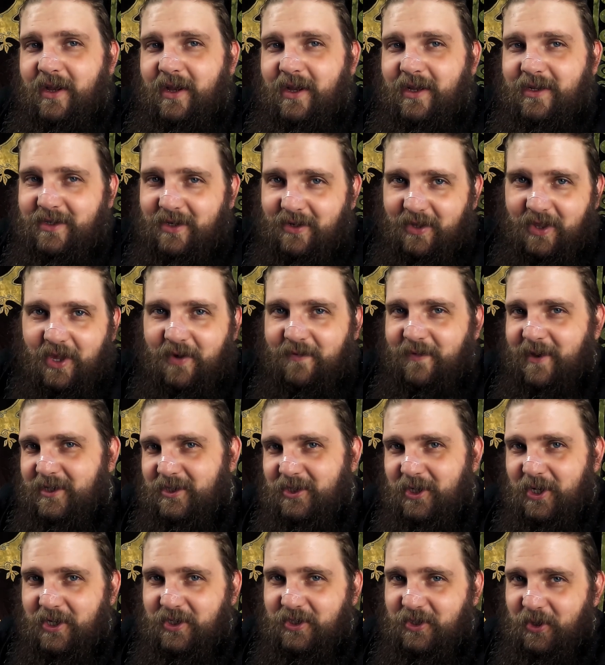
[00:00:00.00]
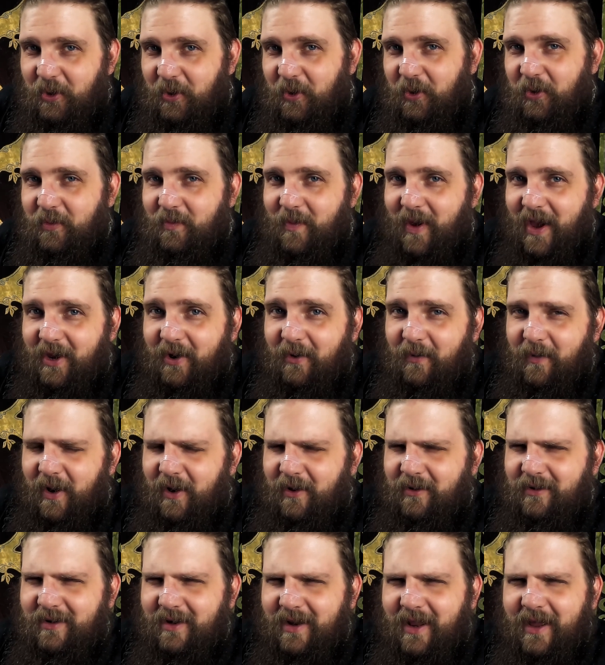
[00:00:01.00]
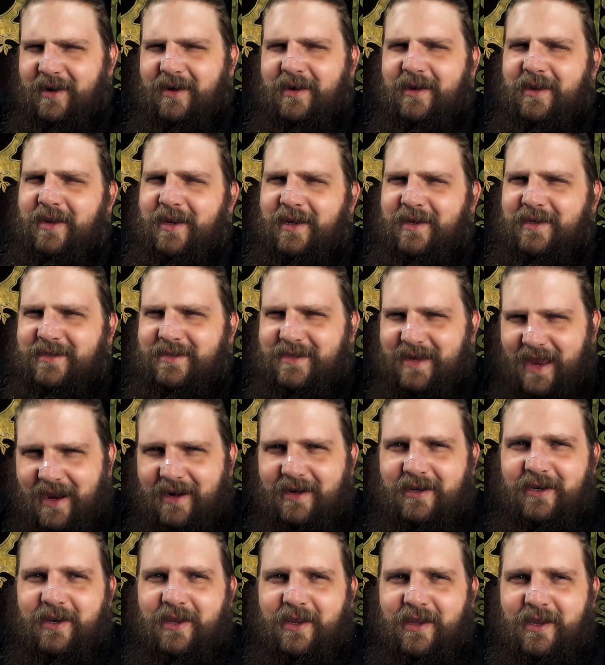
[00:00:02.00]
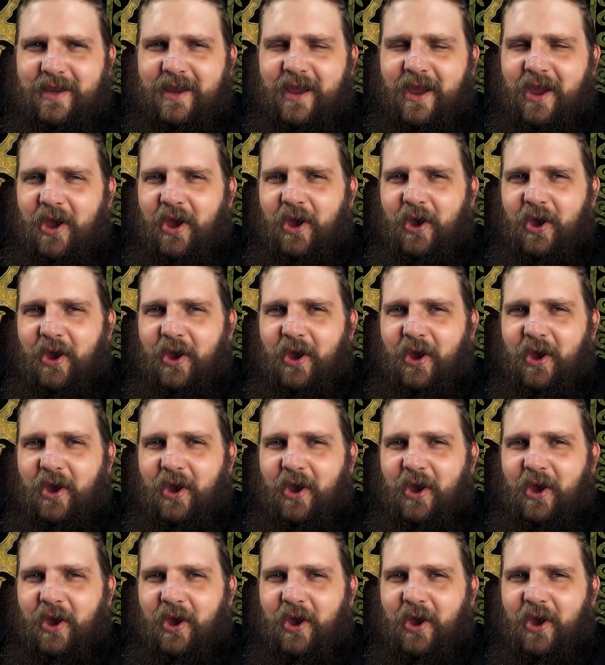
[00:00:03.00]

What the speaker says: until they eventually circled back around, landing exactly